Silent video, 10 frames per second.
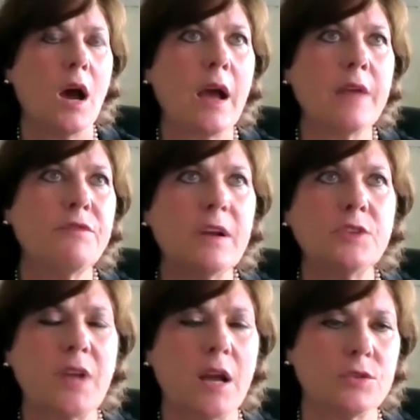I
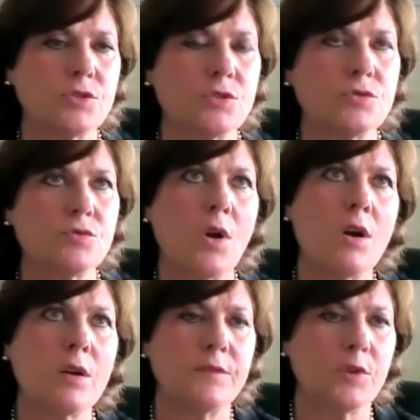felt how
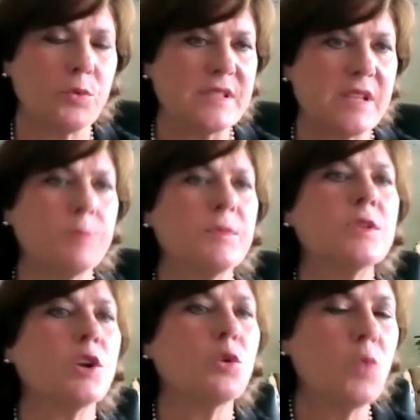strong of a
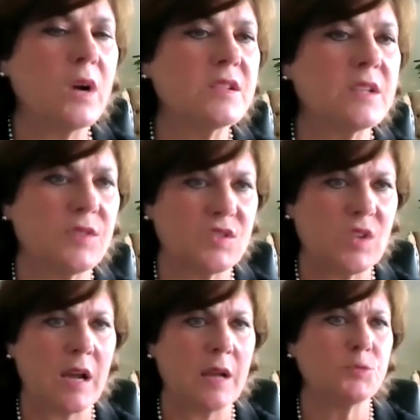resentment there was at the
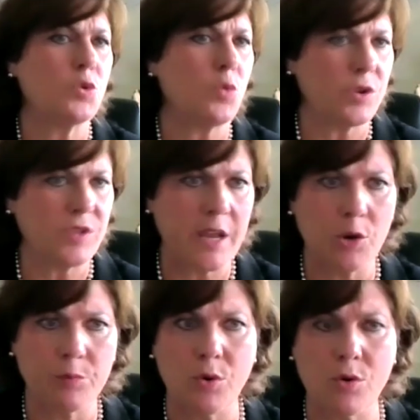time toward the
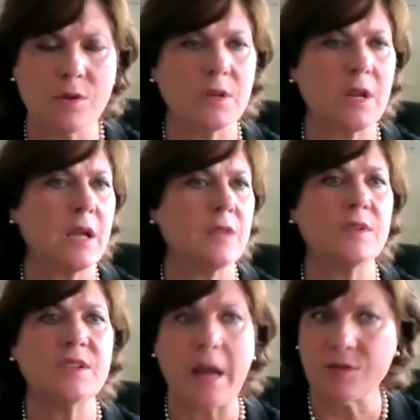airport and
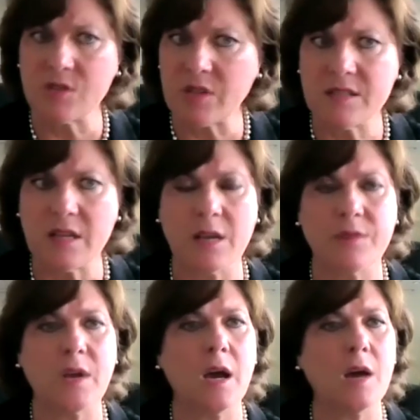the downsizing
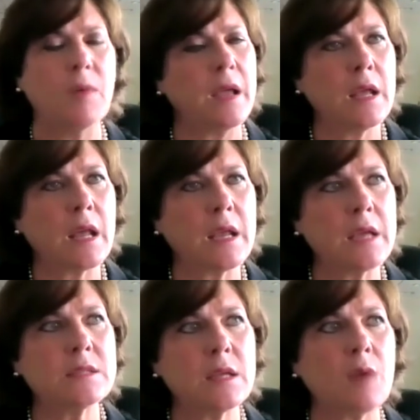of the hub. And I
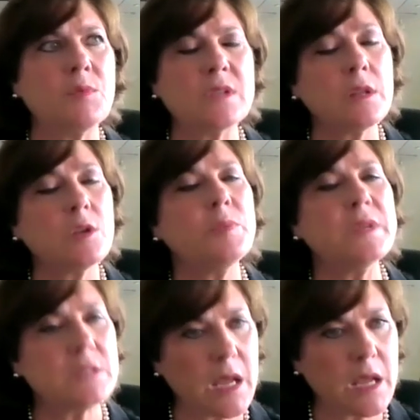guess I was a little
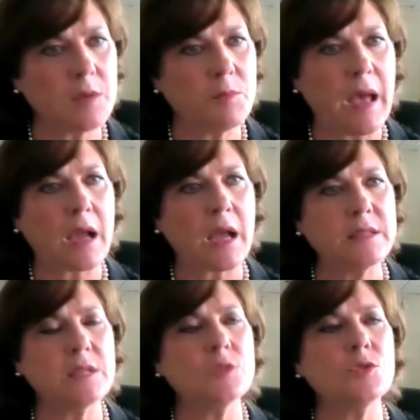bit taken back. I
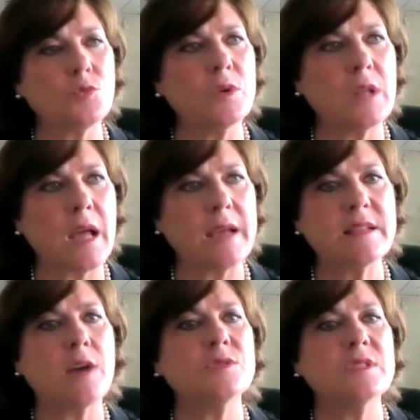didn't realize
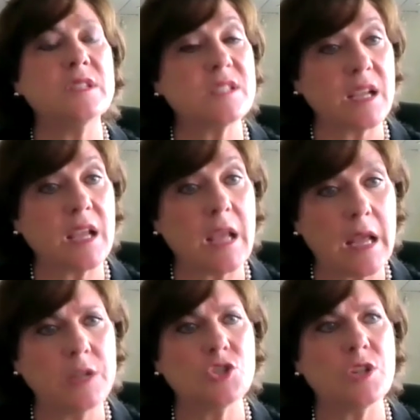how
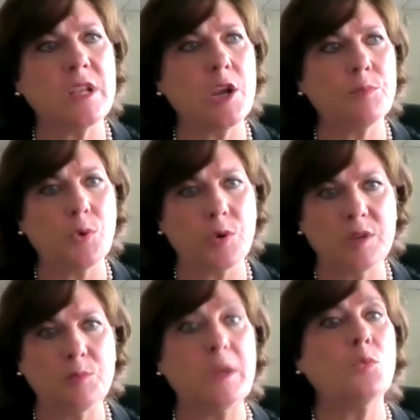disengaged the airport
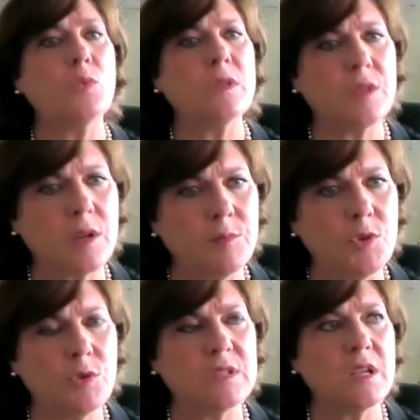had been with the
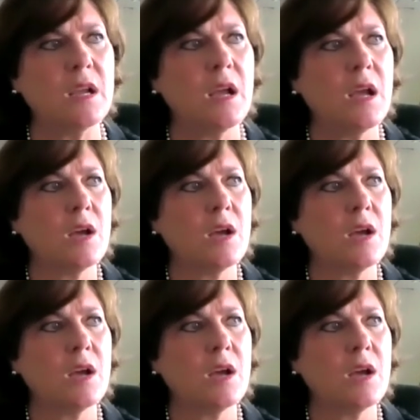community.